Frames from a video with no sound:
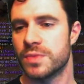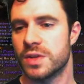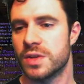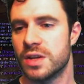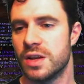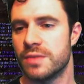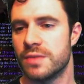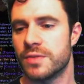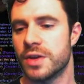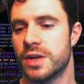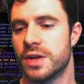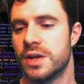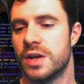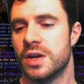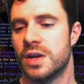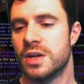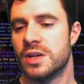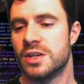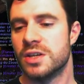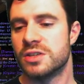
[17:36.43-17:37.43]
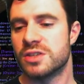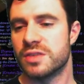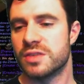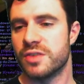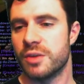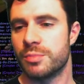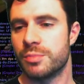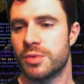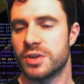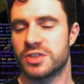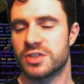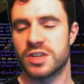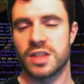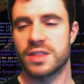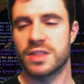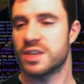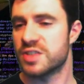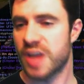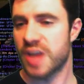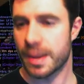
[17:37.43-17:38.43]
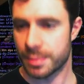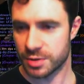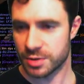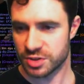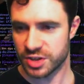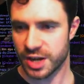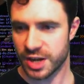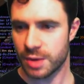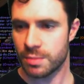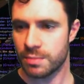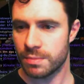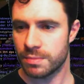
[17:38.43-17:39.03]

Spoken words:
Lovely. So if I press it, this happens now.